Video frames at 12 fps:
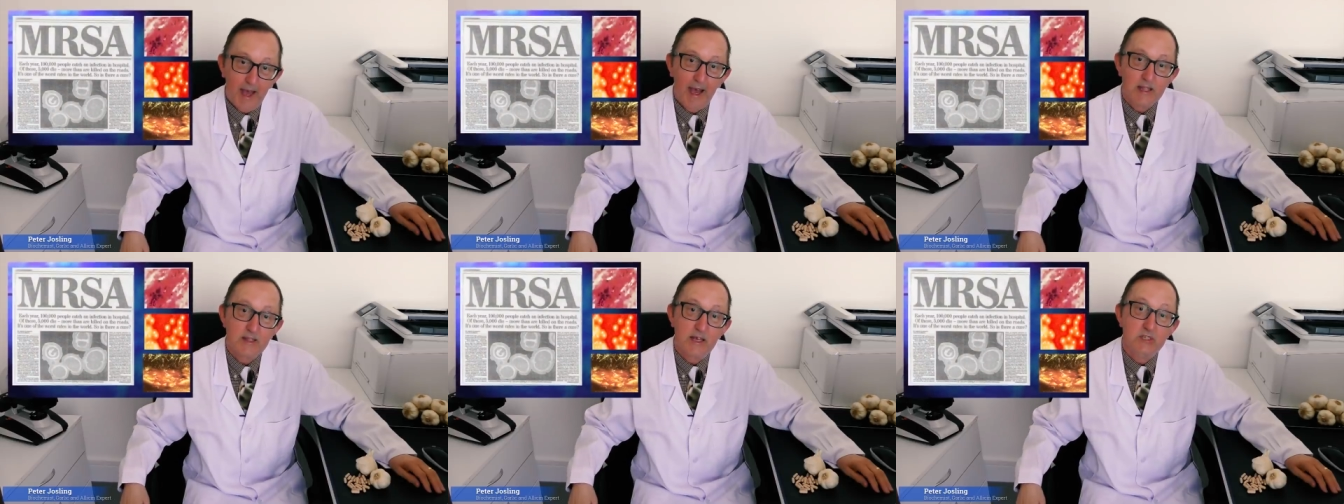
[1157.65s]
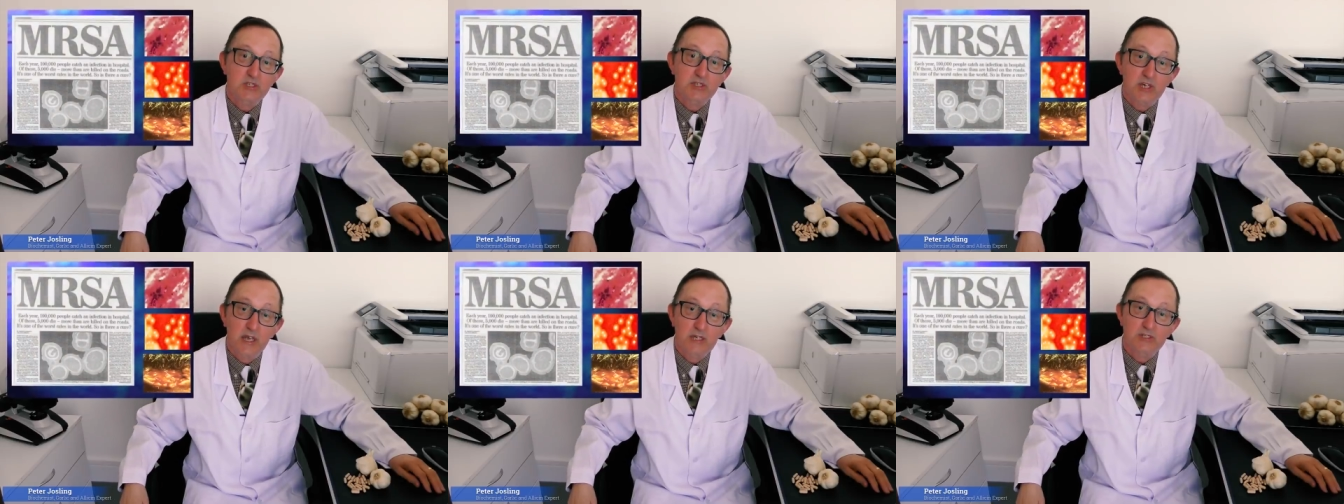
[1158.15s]
and then
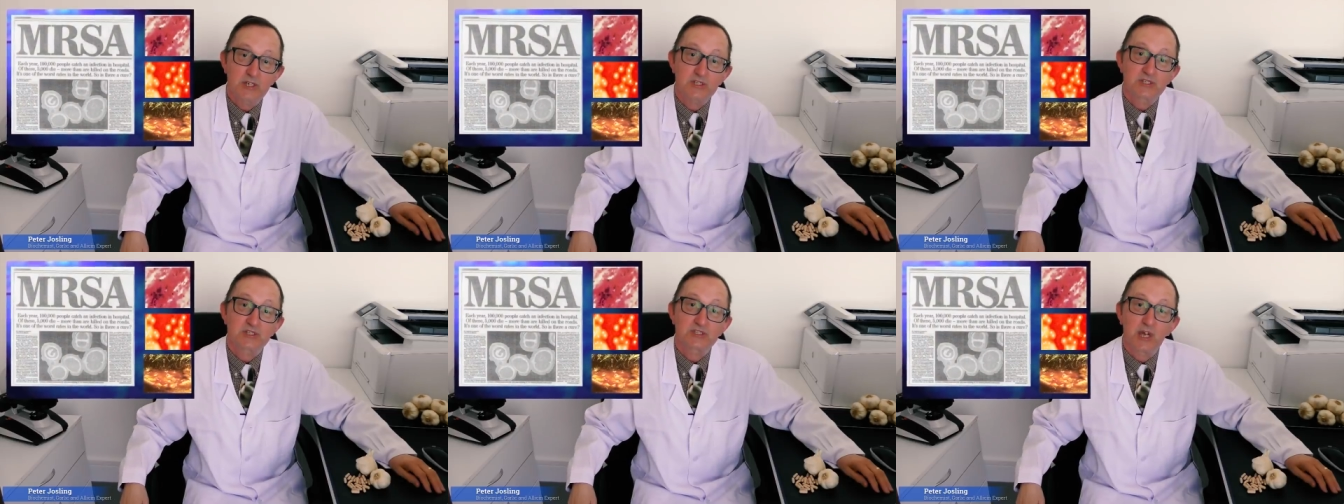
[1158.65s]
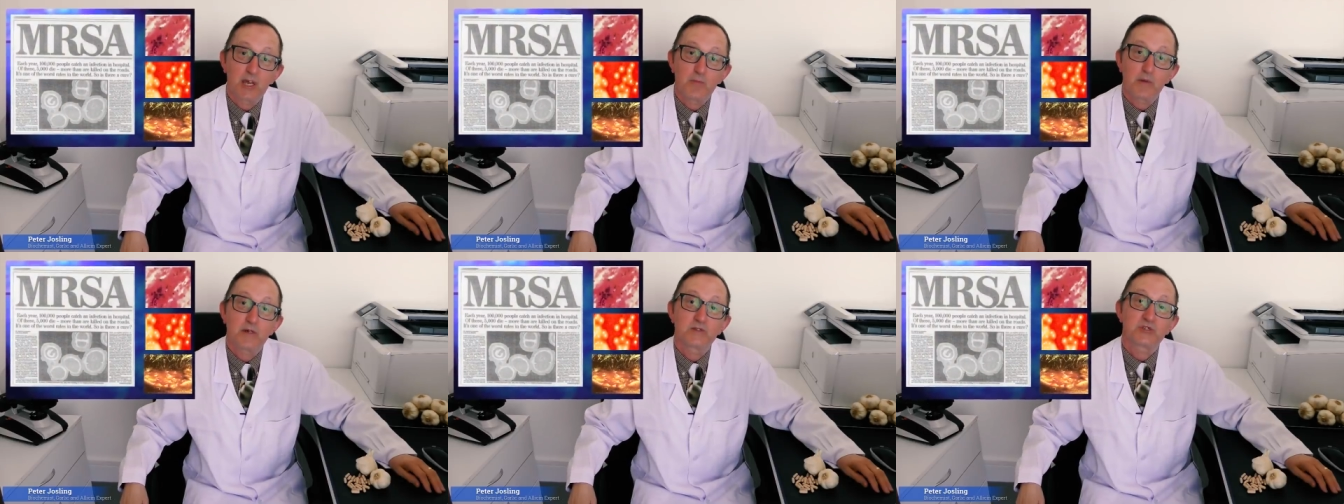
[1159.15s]
change its
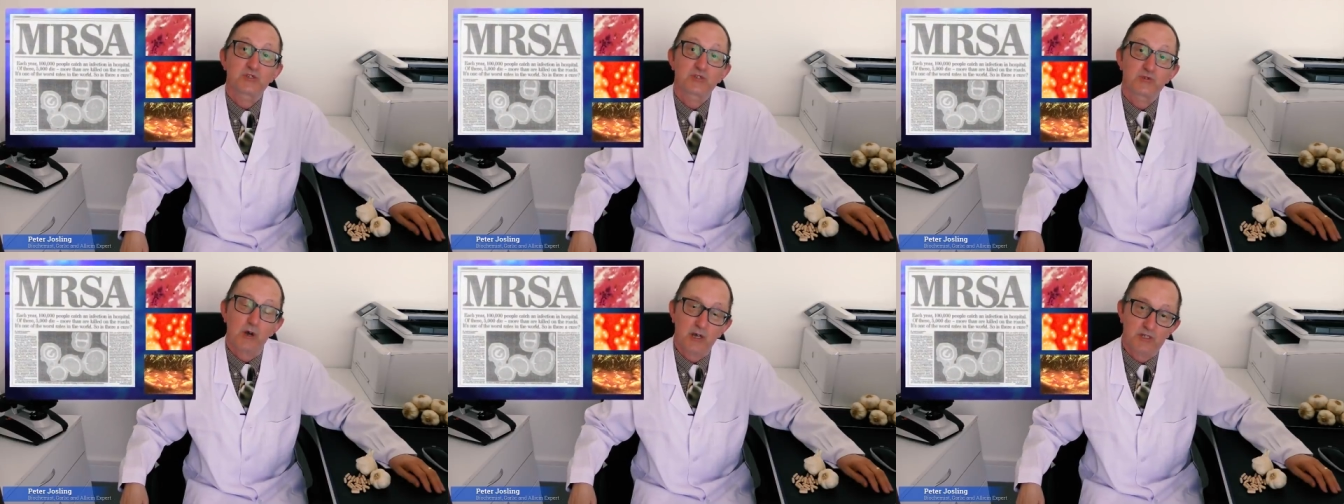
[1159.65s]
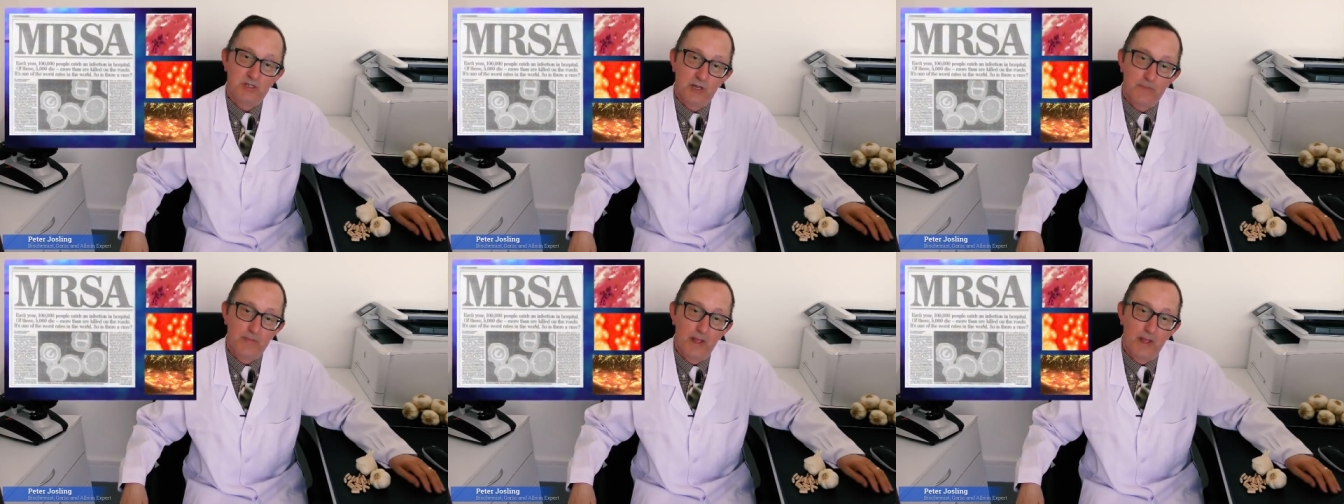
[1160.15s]
shape and structure.